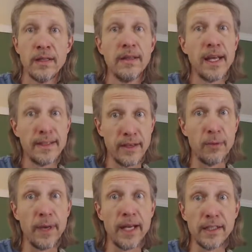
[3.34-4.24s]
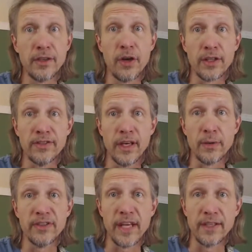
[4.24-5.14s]
That's how bad a guitar can sound
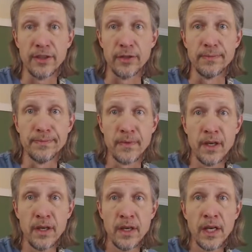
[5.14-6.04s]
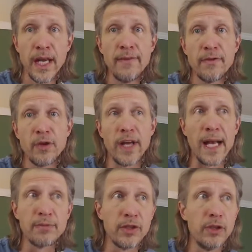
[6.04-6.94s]
when it's out of tune. Even if you're an
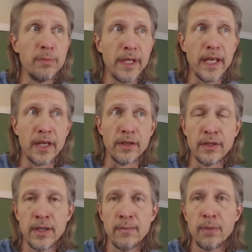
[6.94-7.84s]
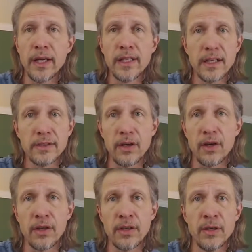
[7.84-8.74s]
absolute beginner, playing the
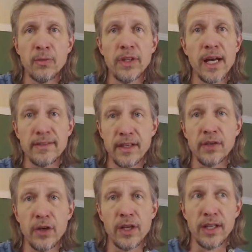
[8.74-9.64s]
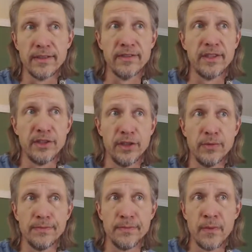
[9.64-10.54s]
guitar will not sound good unless it's in
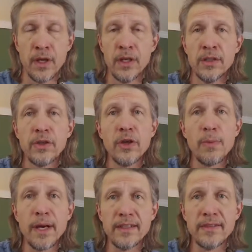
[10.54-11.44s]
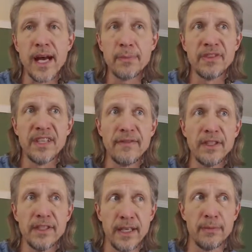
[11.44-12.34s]
tune. So here are my top
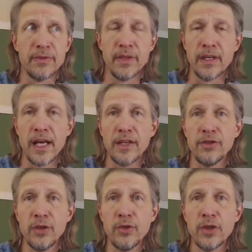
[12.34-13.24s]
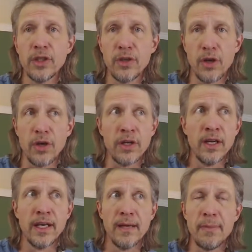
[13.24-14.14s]
7 tips on how to tune your guitar
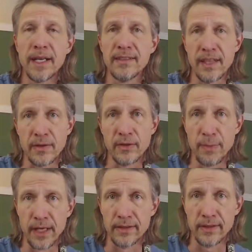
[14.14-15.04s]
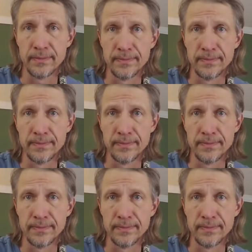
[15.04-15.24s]
and make it sound its best.